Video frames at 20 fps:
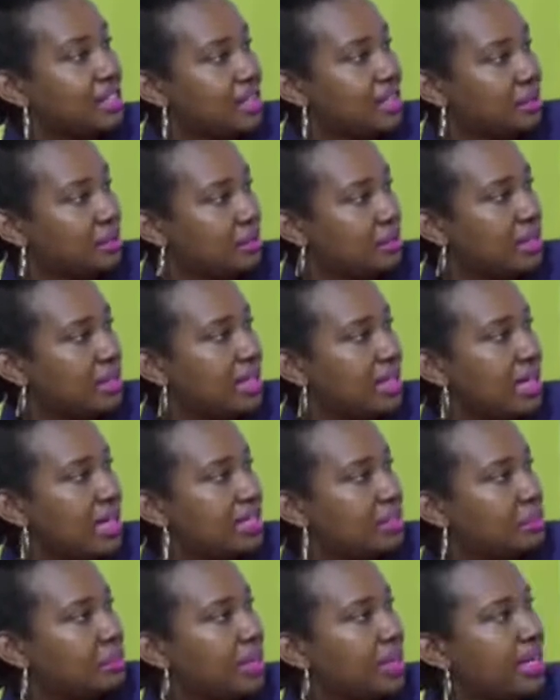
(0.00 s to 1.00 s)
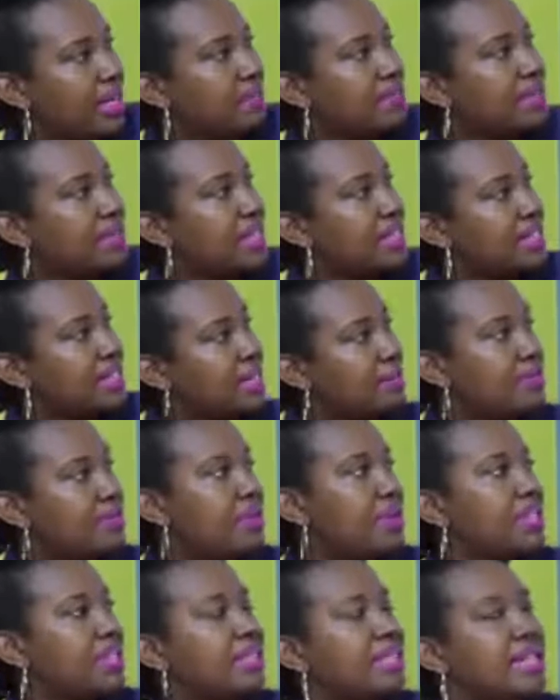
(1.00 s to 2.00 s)
Yes, but if they say,
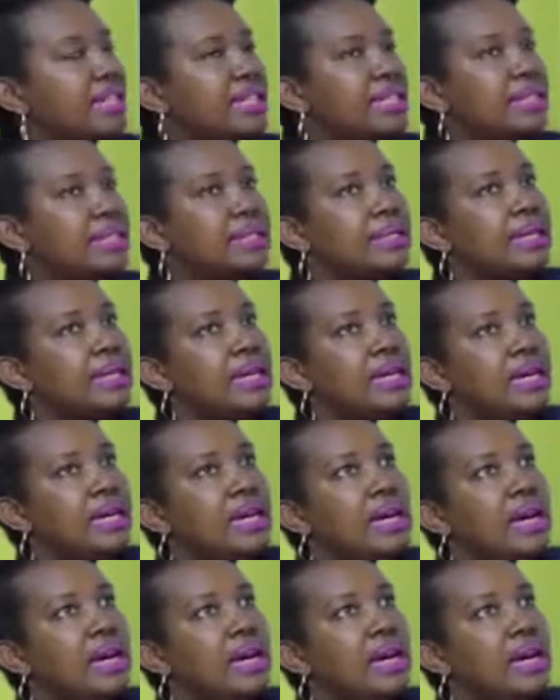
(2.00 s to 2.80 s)
for instance,